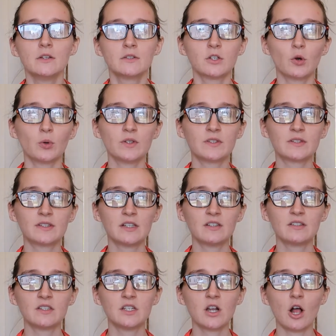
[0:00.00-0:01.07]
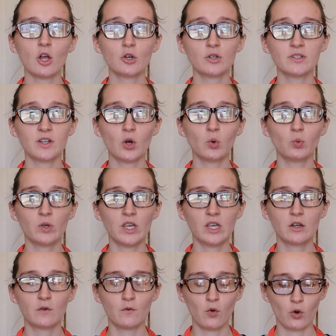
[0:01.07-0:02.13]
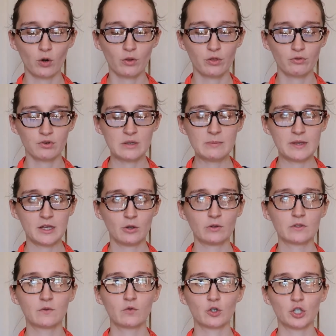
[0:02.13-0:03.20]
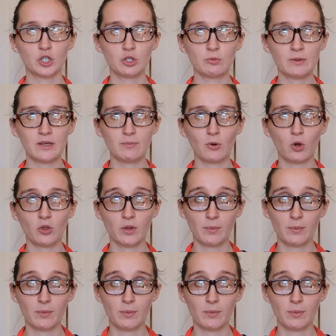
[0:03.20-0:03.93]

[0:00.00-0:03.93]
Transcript: So it's $60 a week for 3 meals for 2 people.